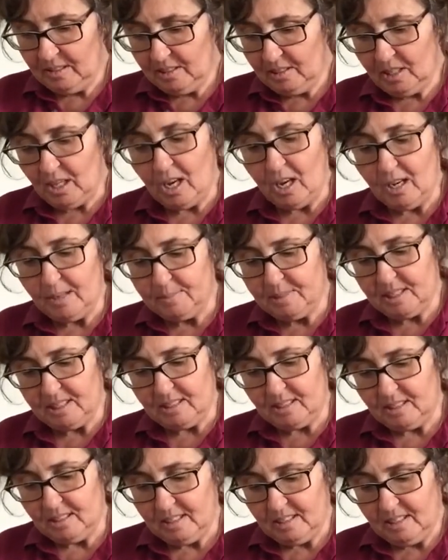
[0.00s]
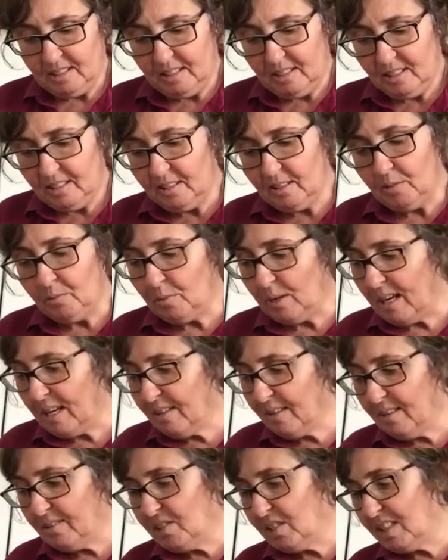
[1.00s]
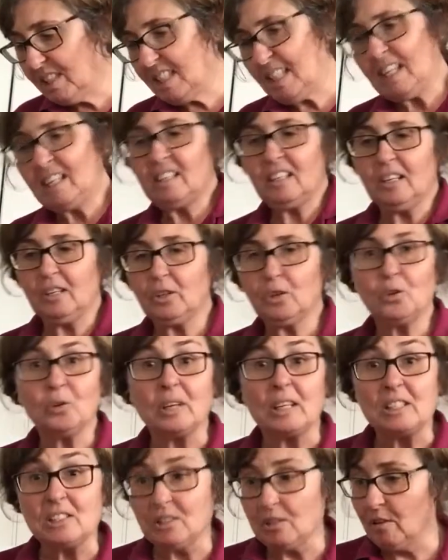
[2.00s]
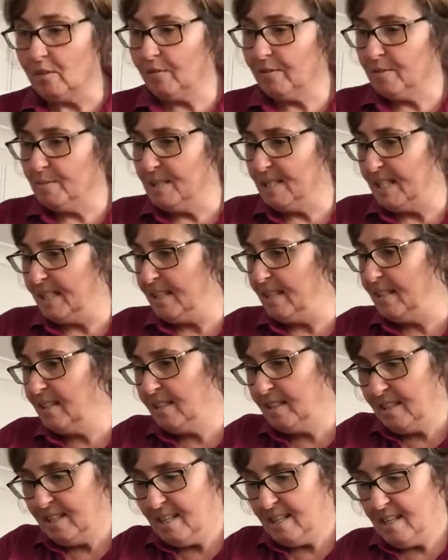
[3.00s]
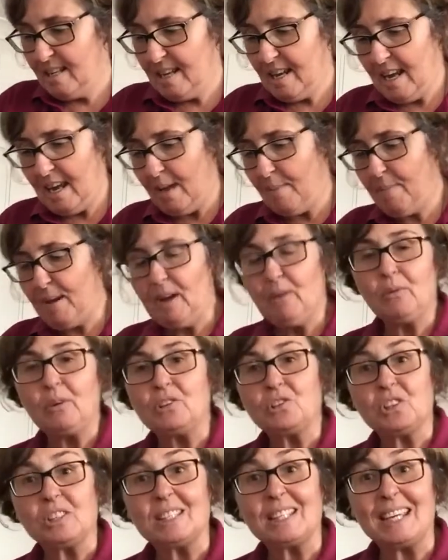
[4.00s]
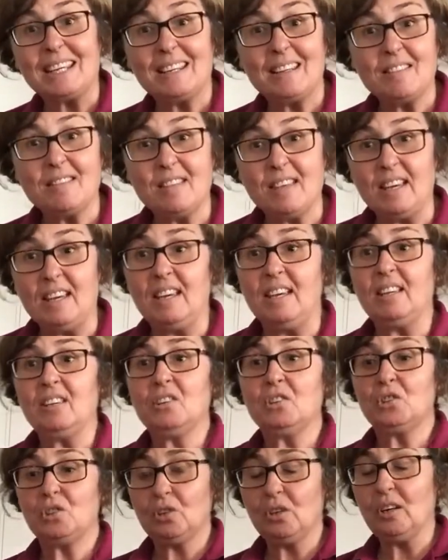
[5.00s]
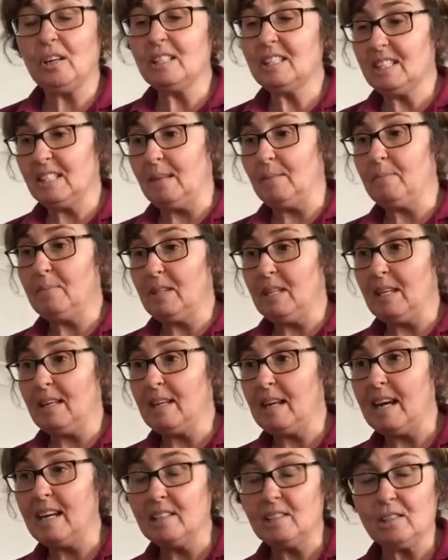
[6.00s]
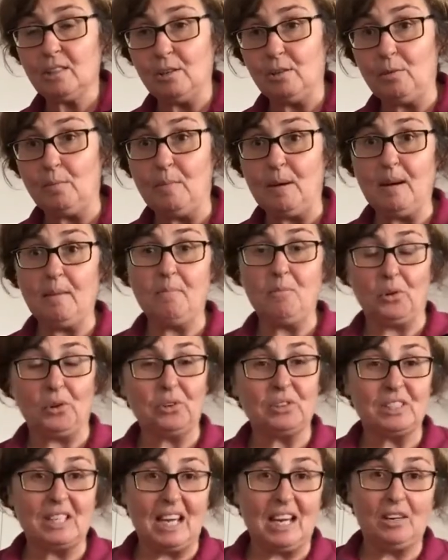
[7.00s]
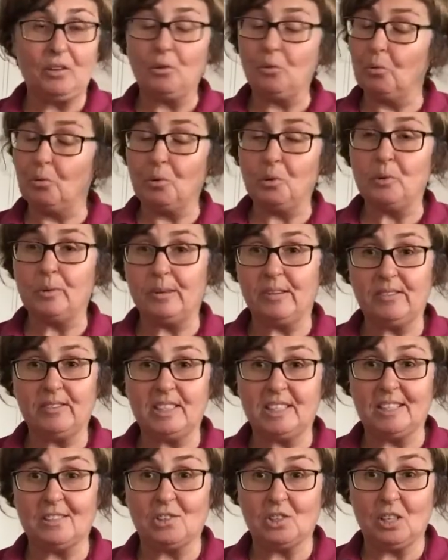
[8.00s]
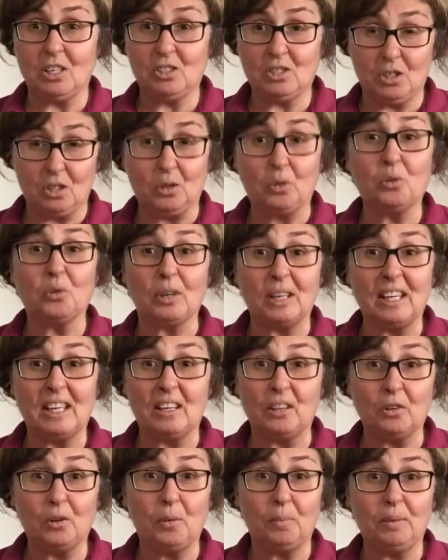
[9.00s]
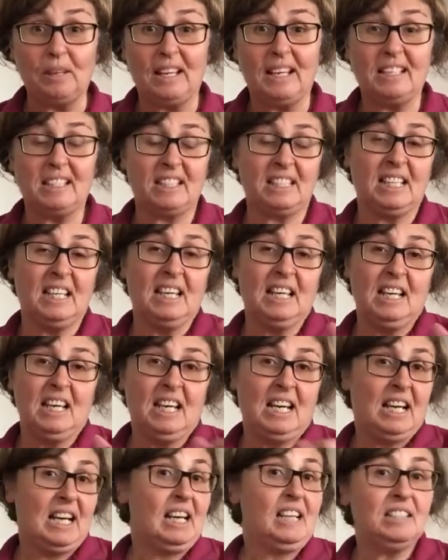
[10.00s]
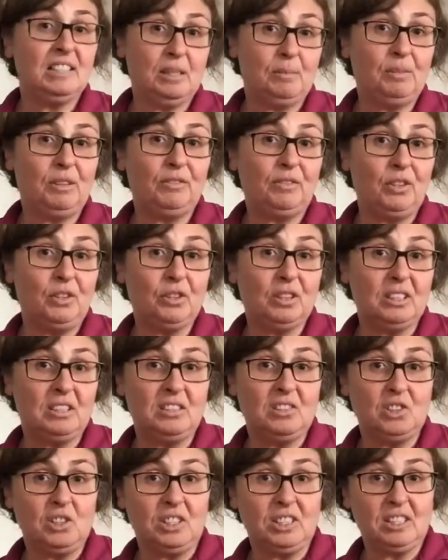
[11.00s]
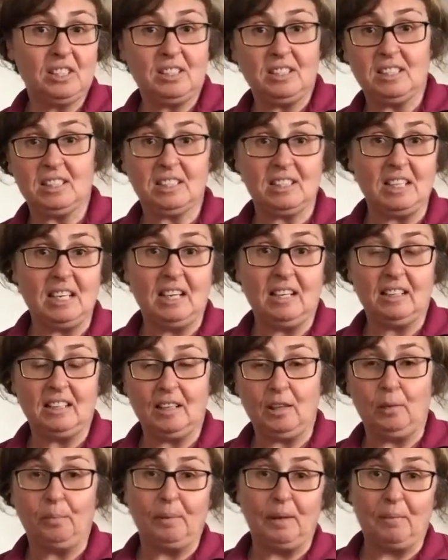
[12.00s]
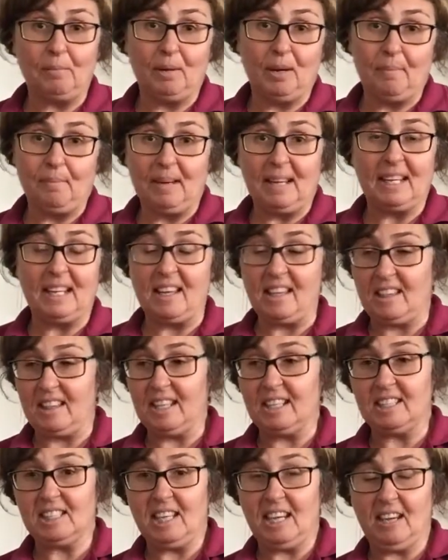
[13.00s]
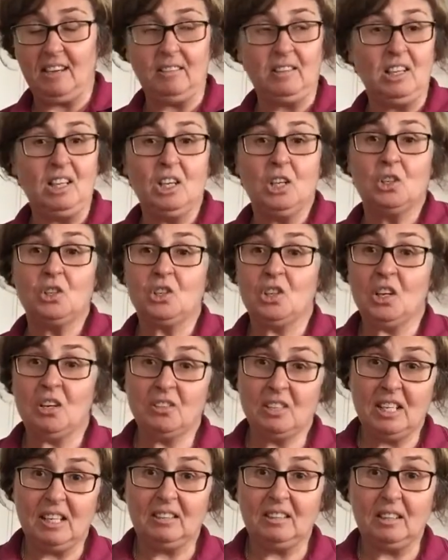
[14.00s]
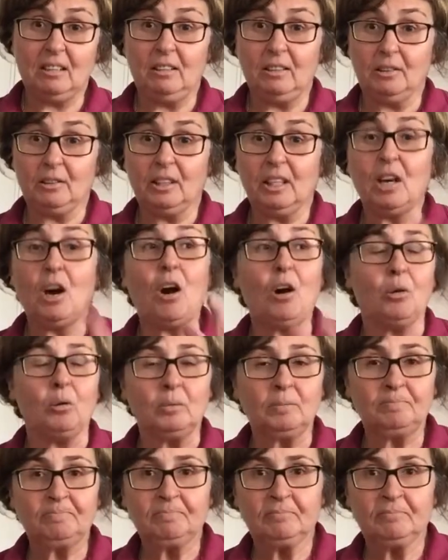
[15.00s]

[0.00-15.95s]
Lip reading: times that, rather than just saying, no, cooking's not for me, how about we just get in there, try something, ask your mum or your dad or whoever's in charge of the cooking at your place, ask them if you can just start helping by making things out. No doubt they'll agree. Oh,